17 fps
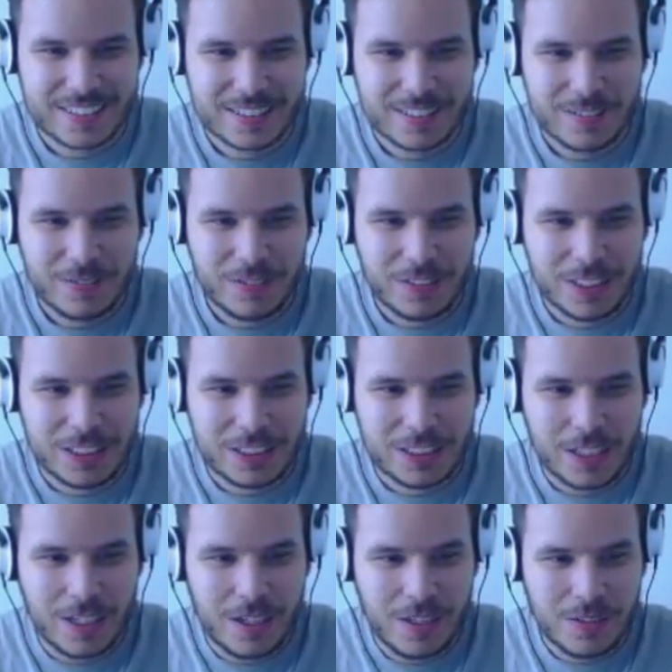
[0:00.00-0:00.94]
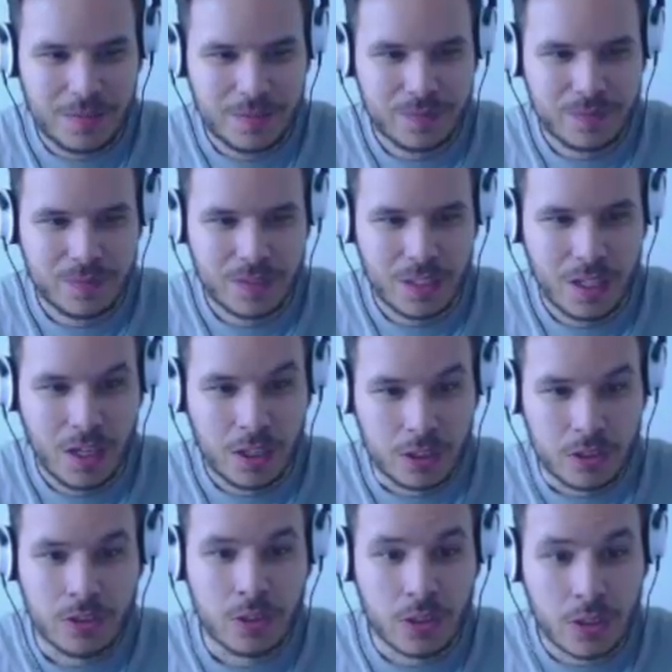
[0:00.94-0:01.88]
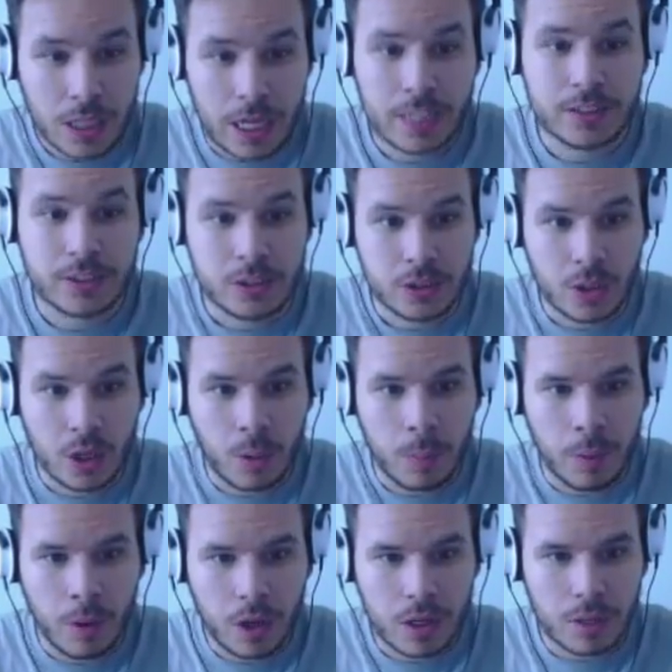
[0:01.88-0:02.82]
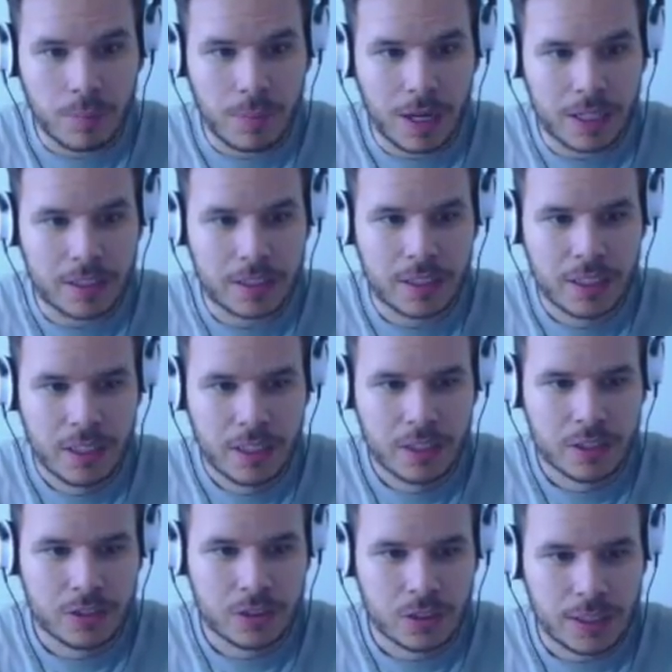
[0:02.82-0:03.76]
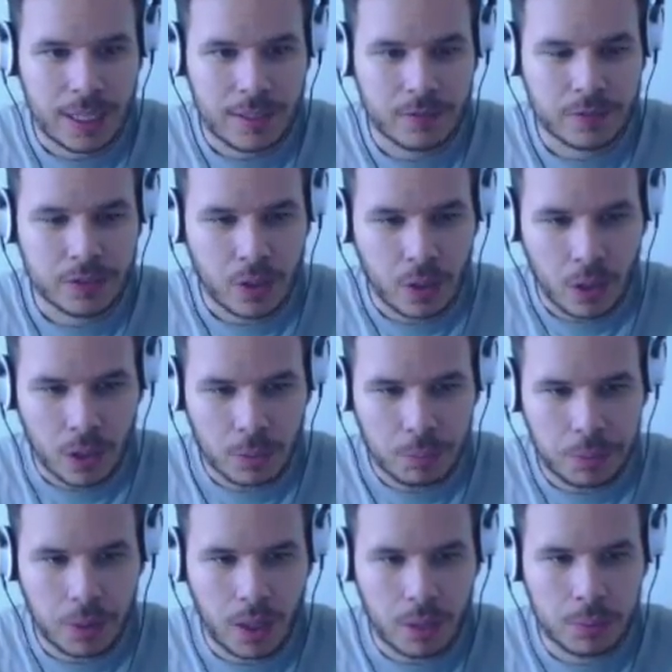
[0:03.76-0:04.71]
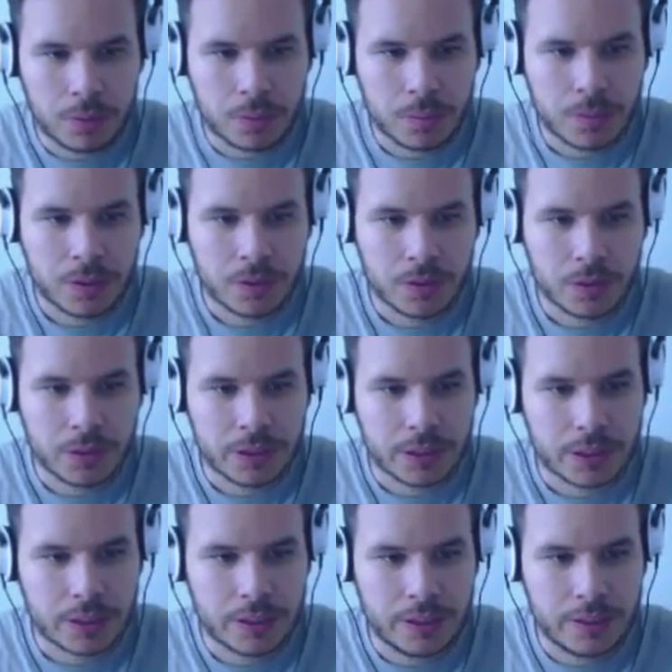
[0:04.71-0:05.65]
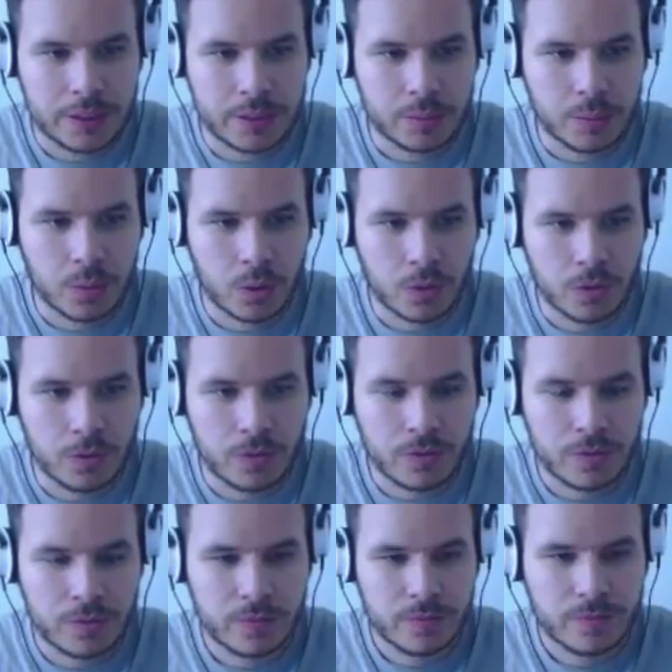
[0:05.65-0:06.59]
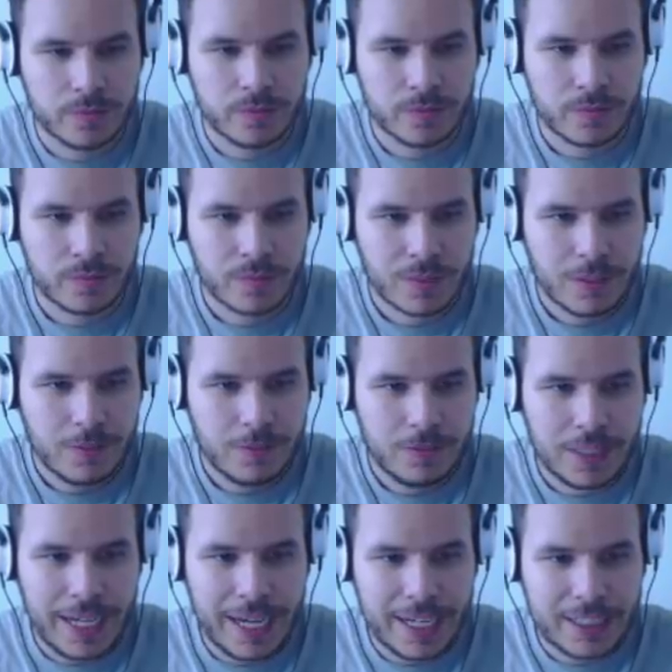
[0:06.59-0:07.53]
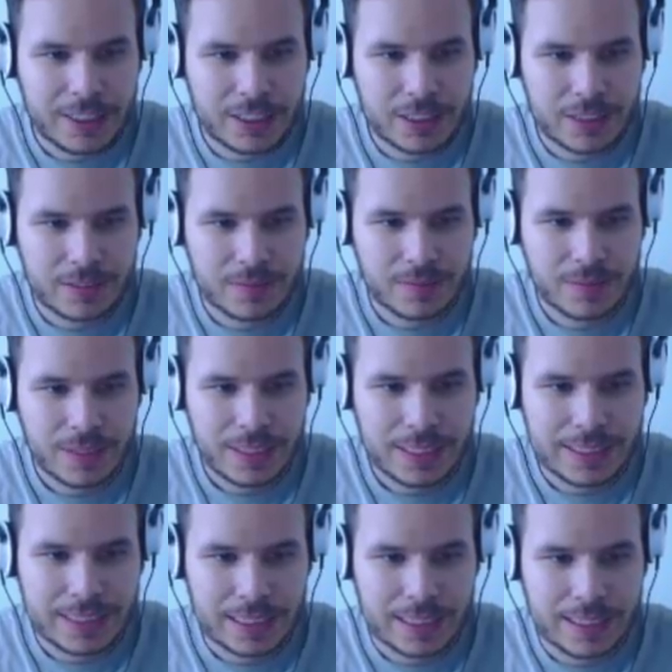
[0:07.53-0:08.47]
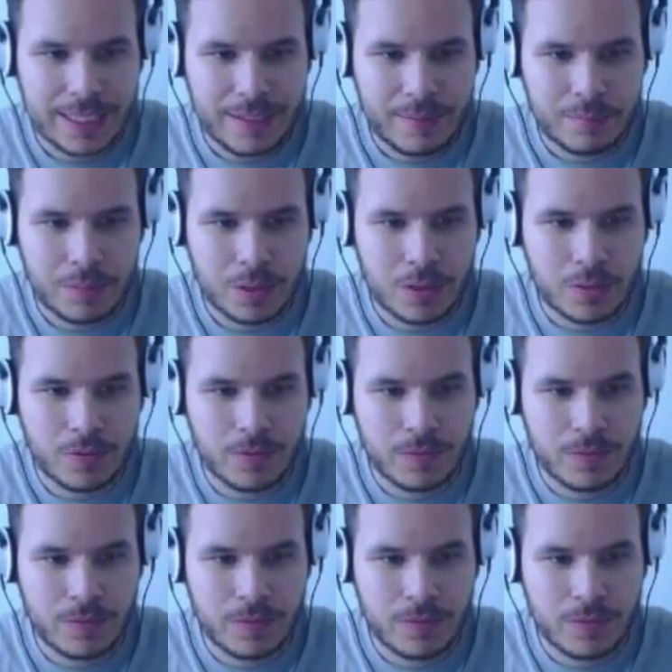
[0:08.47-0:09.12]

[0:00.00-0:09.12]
For sure. You and your Pokemon should have no problem using this move. Flash? That's a lame move.